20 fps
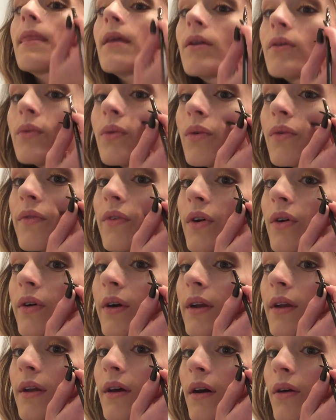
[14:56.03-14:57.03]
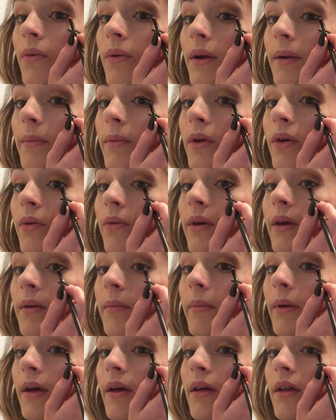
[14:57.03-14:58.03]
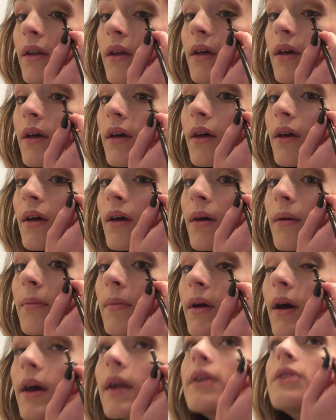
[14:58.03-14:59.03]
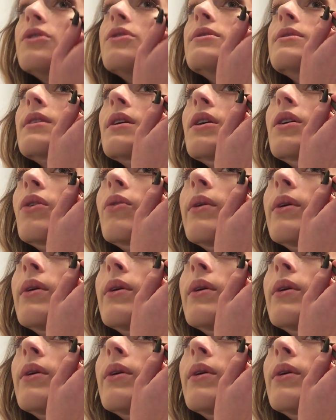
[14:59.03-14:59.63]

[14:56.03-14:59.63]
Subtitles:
I don't know if y'all can tell what I'm doing, but I'm kind of just like